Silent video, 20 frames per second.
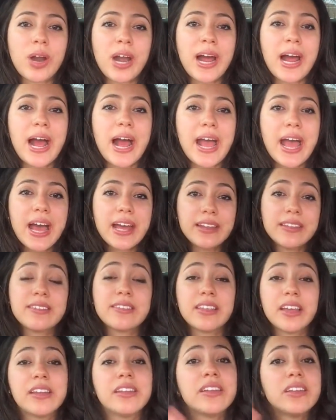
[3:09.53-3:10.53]
I had to
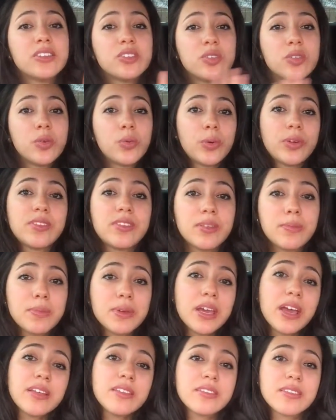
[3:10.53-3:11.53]
send it to the
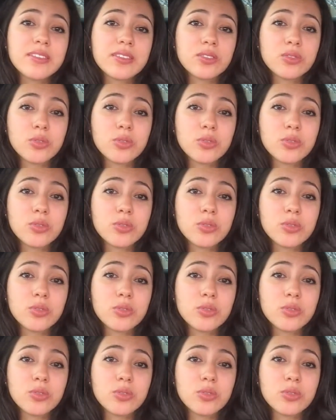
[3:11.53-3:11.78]
recipients,